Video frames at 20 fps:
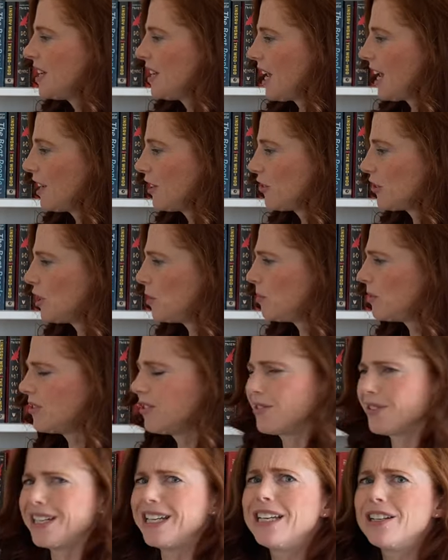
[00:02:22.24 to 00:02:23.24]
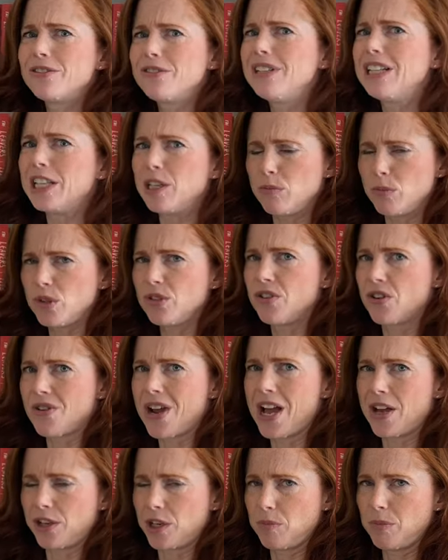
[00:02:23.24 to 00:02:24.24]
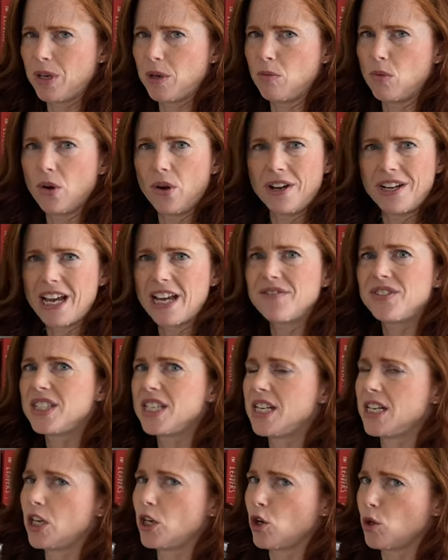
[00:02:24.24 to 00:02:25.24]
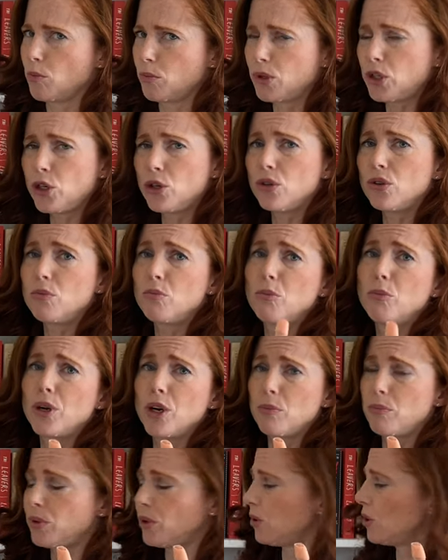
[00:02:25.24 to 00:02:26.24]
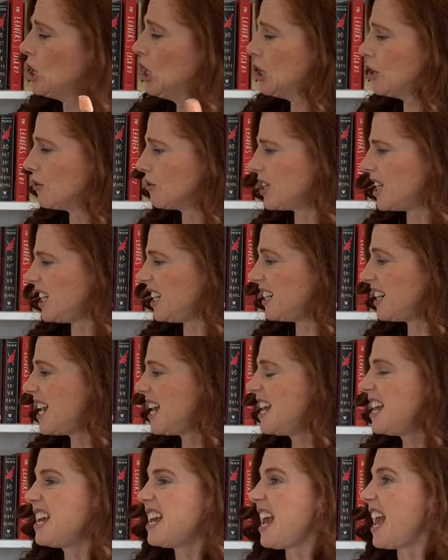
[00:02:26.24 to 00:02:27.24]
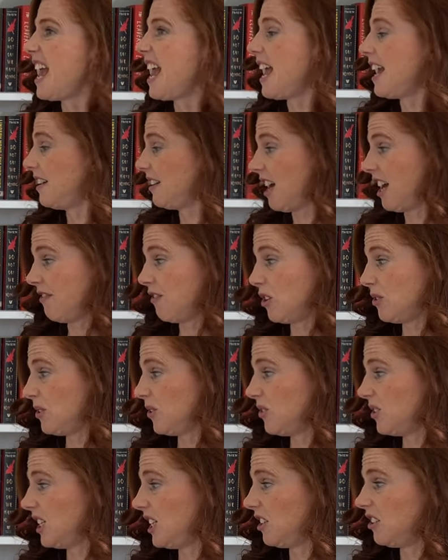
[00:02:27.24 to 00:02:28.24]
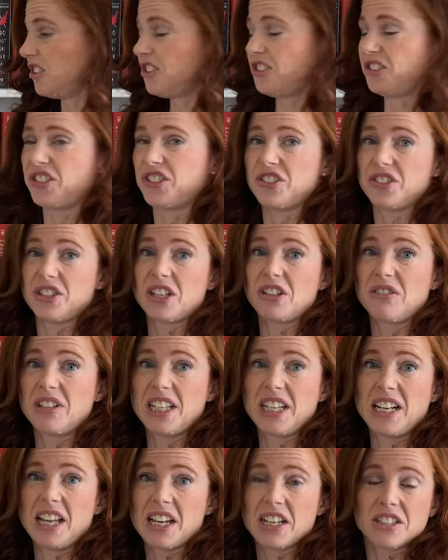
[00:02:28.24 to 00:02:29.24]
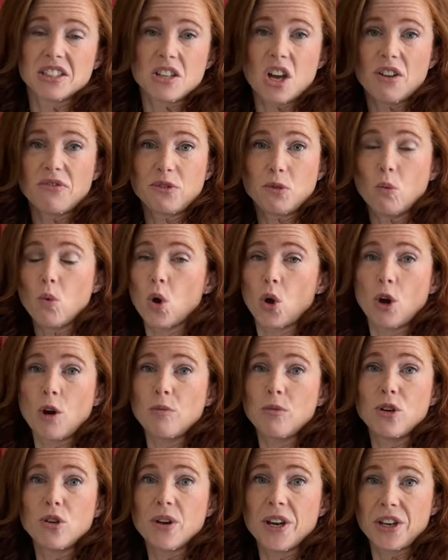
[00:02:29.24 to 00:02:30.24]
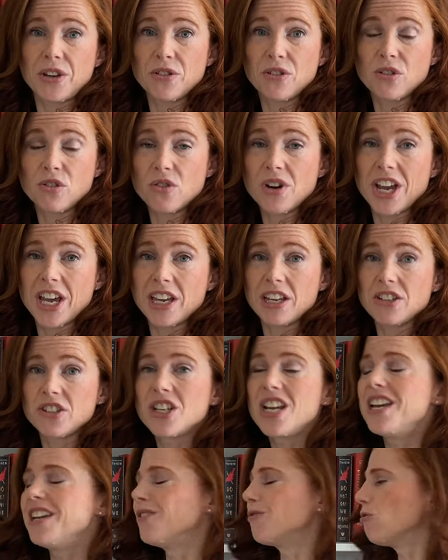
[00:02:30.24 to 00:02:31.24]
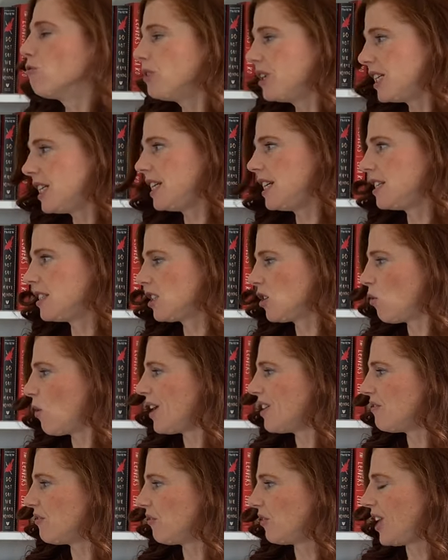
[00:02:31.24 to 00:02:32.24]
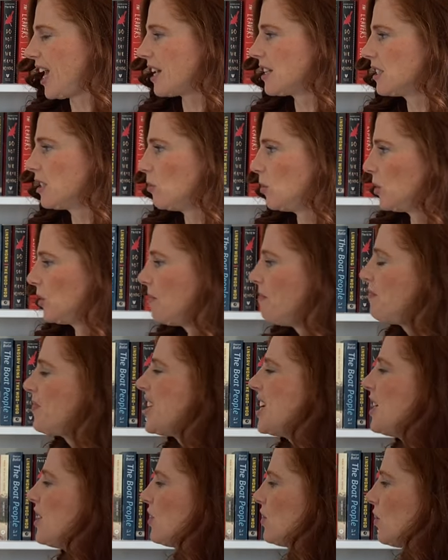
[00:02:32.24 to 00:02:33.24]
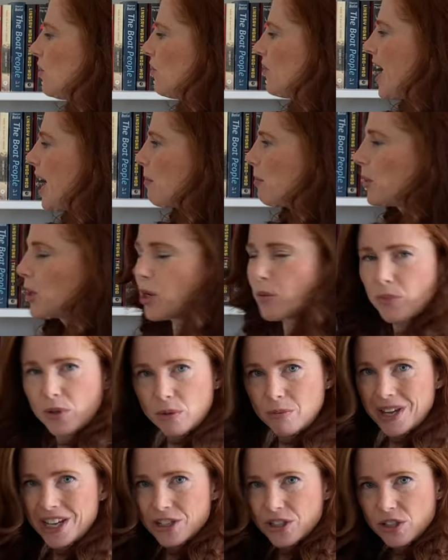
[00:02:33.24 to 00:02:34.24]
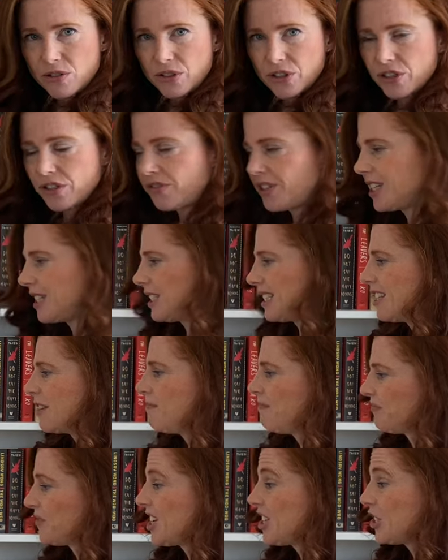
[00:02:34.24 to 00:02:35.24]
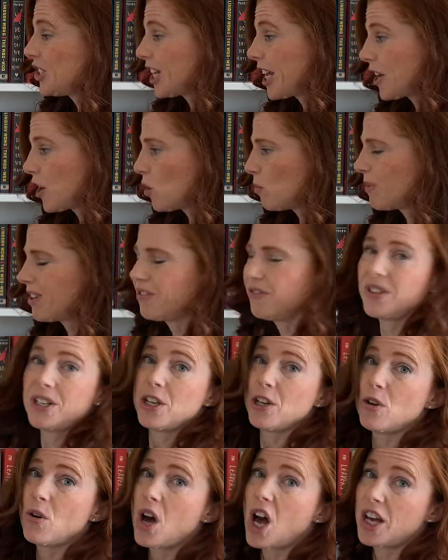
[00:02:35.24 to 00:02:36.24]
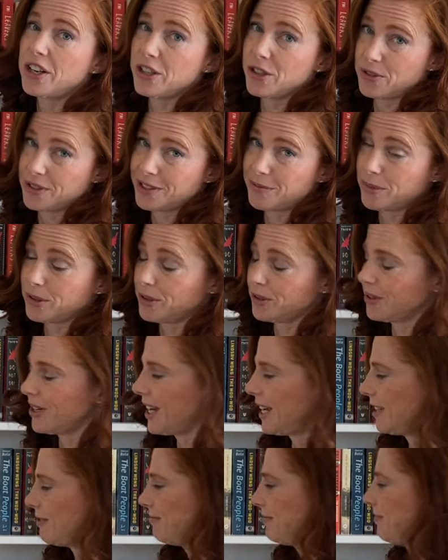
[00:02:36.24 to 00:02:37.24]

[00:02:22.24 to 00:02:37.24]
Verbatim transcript: Agreeable Gray can really move around a bit more. And I've seen it go blue, purple, green, and I've also seen it look just generally like a soft, warm gray or grayish. It really is quite flexible. So if that purple makes you nervous, check out my video on Agreeable Gray.